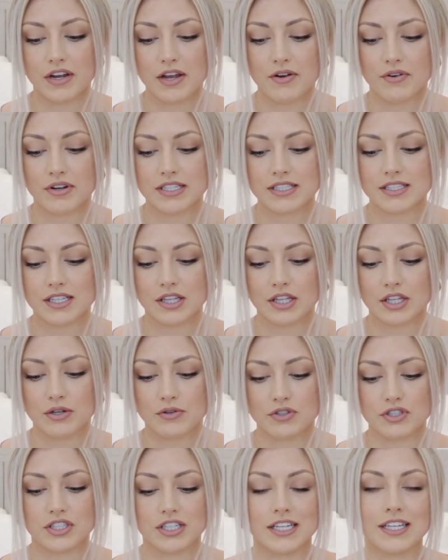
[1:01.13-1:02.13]
Fragrance
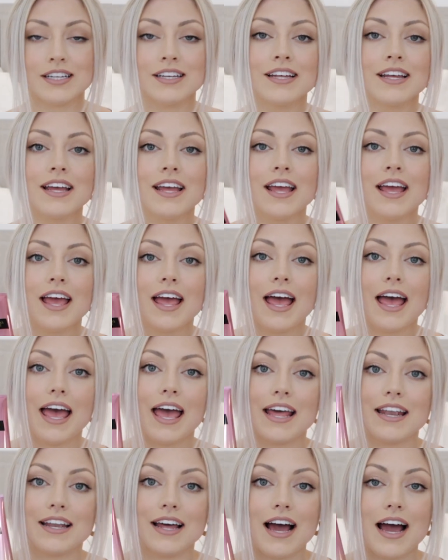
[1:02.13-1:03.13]
Lotion.
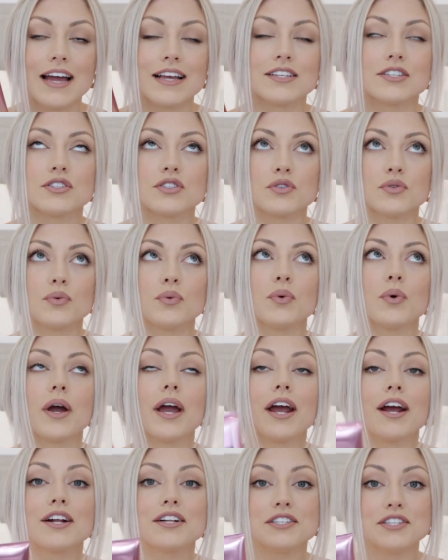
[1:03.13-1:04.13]
And I
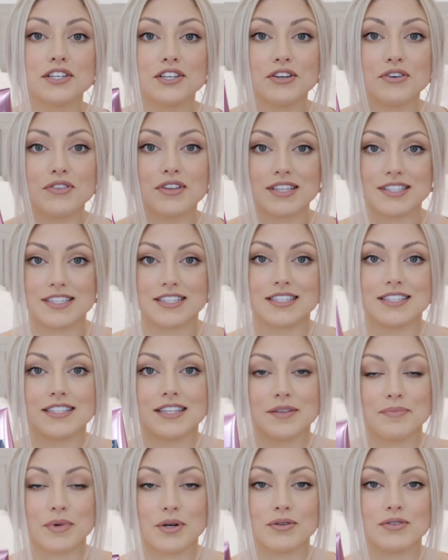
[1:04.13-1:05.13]
swear to you, this is
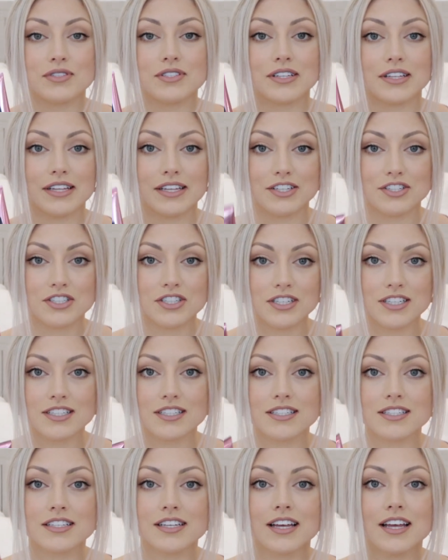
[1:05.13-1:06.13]
the most
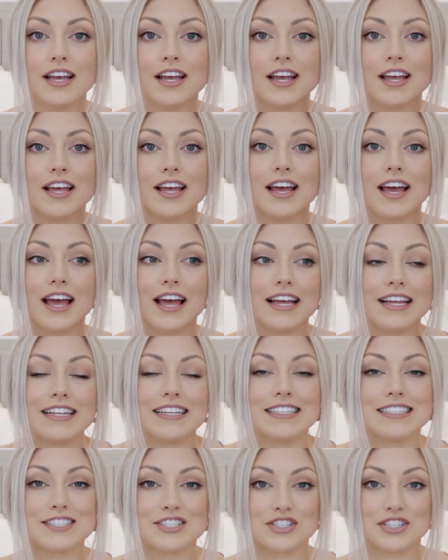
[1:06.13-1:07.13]
delicious.
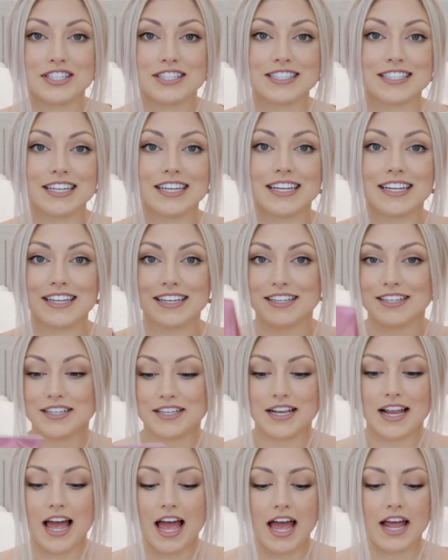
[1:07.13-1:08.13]
Just,
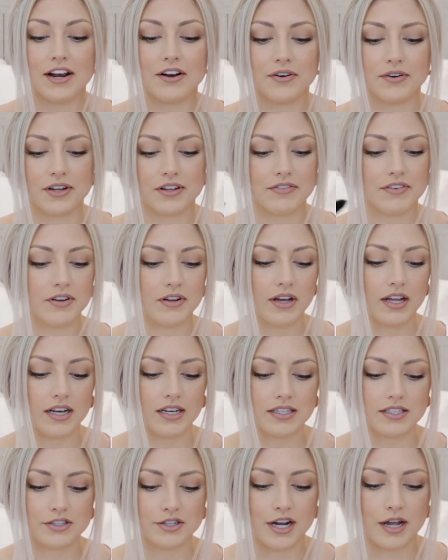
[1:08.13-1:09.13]
I don't even know how
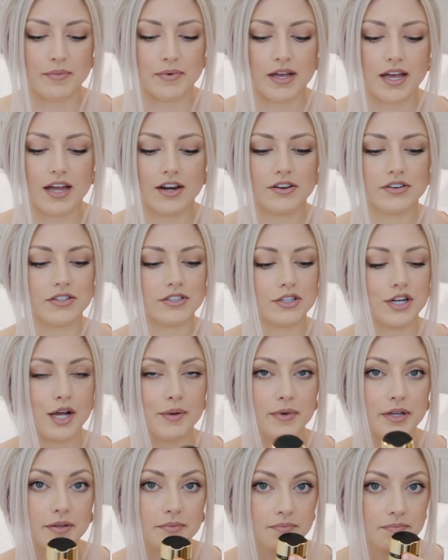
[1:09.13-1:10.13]
to describe it. How do you
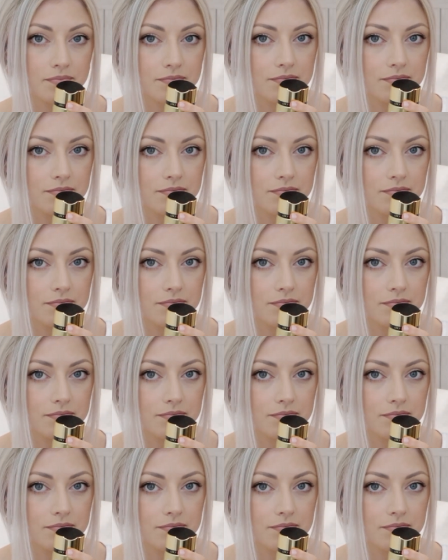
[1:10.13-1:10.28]
describe it?